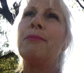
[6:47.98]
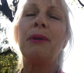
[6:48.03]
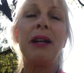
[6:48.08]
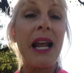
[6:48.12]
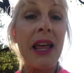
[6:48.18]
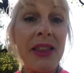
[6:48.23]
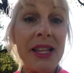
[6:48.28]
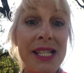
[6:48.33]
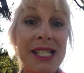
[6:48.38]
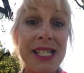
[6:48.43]
But
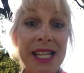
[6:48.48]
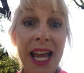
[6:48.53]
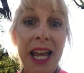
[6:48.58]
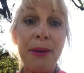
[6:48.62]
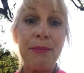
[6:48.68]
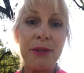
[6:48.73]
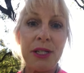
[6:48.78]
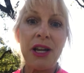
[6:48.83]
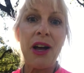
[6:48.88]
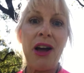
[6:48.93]
at the
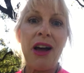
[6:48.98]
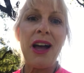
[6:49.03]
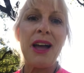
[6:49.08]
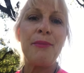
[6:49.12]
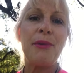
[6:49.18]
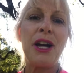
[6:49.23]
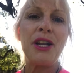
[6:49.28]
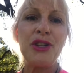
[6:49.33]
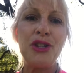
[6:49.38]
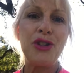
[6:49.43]
same
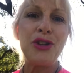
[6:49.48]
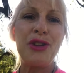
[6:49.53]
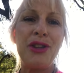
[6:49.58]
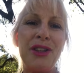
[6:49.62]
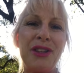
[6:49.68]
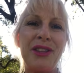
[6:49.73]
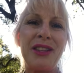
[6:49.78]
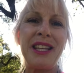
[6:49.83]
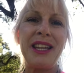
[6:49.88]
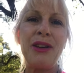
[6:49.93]
time, I knew
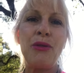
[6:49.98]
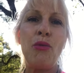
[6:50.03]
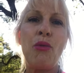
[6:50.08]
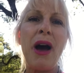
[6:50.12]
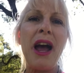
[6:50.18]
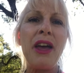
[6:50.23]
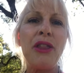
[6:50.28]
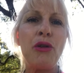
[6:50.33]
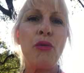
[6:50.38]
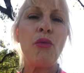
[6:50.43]
that the
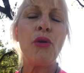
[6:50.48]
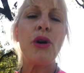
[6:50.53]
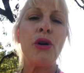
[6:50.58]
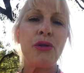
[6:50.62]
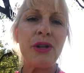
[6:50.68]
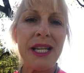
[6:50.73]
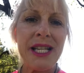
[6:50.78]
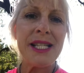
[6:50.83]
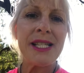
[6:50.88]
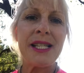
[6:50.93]
way the
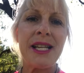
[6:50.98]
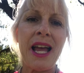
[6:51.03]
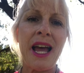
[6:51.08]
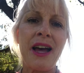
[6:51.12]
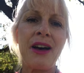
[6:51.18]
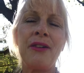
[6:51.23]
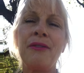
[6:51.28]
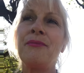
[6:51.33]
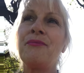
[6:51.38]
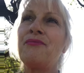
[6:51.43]
world is
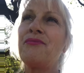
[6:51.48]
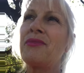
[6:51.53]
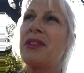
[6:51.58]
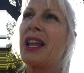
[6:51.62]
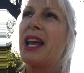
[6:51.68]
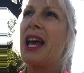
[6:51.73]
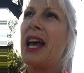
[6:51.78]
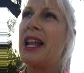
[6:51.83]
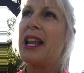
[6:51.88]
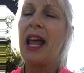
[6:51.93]
now,
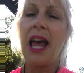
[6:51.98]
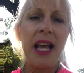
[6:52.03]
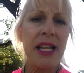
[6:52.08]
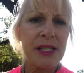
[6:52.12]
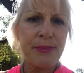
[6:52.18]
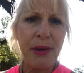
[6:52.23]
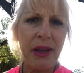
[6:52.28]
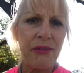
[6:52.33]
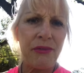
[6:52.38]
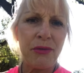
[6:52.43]
and
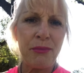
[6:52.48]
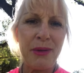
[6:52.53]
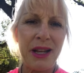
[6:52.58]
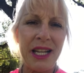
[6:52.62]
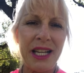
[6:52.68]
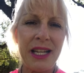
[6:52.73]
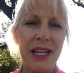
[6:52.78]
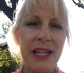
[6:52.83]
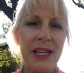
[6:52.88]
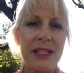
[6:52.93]
has been for
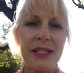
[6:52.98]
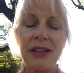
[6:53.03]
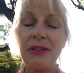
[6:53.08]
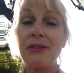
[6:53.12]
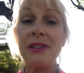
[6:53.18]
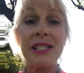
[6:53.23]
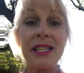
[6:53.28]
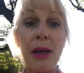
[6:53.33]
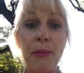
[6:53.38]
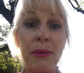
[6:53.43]
many years, there
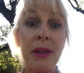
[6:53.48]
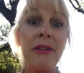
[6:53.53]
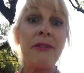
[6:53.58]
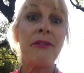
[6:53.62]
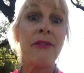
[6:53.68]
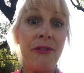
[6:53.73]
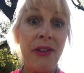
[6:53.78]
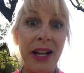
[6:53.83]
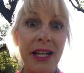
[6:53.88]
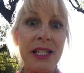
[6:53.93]
was something
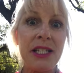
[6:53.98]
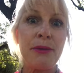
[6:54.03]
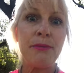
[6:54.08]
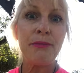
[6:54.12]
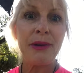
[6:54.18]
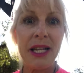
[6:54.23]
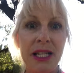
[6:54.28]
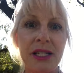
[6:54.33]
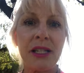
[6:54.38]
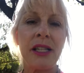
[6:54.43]

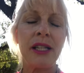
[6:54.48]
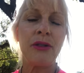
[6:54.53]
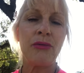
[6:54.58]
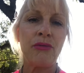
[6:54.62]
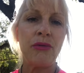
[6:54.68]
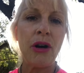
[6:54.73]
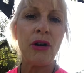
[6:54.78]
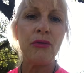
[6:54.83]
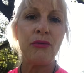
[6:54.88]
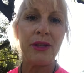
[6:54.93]
fundamentally
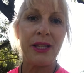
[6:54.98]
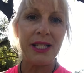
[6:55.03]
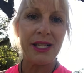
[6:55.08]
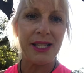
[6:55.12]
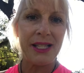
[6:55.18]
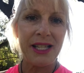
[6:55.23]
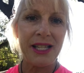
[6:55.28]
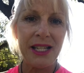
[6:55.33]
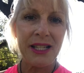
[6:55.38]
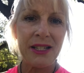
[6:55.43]
wrong with this
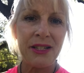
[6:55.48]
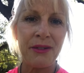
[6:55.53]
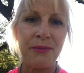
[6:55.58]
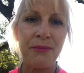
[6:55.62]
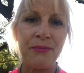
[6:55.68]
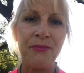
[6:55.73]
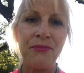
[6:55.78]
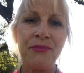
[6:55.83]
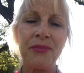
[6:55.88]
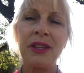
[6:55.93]

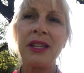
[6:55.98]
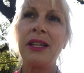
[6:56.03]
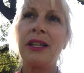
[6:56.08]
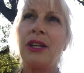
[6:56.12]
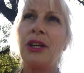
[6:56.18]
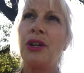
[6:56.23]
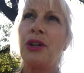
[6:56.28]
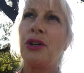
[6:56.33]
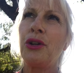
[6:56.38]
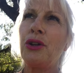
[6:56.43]
system.
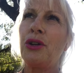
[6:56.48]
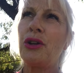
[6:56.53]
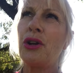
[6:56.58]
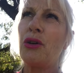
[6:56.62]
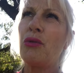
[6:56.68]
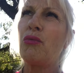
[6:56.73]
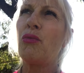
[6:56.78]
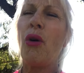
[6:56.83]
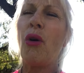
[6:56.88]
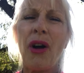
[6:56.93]
You
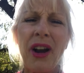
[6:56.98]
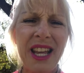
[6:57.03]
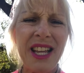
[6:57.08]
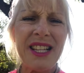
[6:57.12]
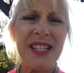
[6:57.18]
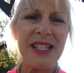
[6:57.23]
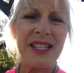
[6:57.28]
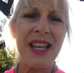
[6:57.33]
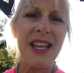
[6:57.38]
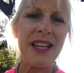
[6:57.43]
know, what
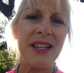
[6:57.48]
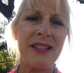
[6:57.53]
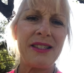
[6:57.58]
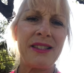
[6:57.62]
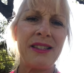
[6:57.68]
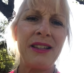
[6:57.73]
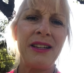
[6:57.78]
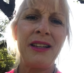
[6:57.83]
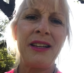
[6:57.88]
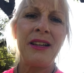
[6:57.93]
is
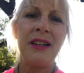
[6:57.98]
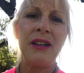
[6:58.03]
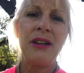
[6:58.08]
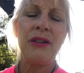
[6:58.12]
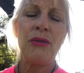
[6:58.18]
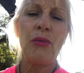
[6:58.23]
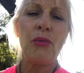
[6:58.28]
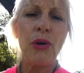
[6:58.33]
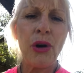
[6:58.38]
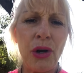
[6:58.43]
this
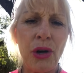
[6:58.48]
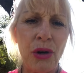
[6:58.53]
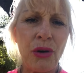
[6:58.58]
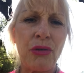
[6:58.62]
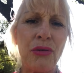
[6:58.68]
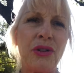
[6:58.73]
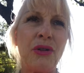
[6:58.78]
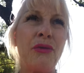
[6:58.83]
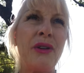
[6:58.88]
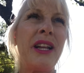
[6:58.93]

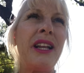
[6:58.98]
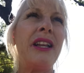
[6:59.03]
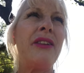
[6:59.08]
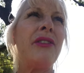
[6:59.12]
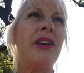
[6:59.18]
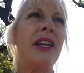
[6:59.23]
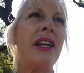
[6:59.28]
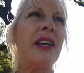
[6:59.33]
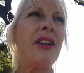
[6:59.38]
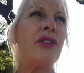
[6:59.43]
world that we're
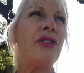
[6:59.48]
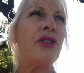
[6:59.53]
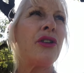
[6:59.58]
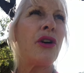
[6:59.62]
living in?